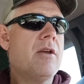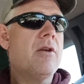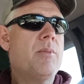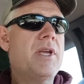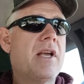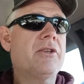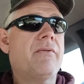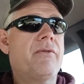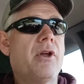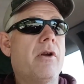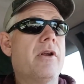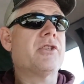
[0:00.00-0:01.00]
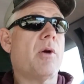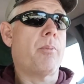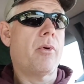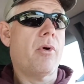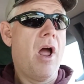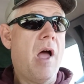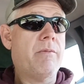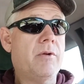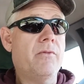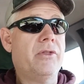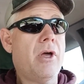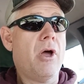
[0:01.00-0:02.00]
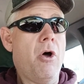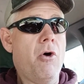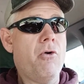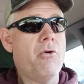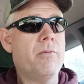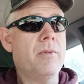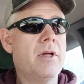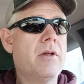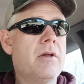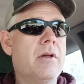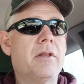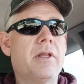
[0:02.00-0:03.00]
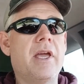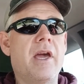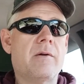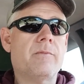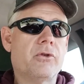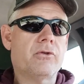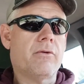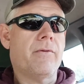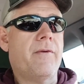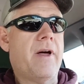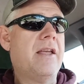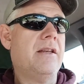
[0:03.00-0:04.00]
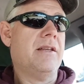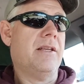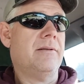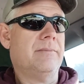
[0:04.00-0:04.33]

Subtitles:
Because if there is a problem with the home, the animals will find it.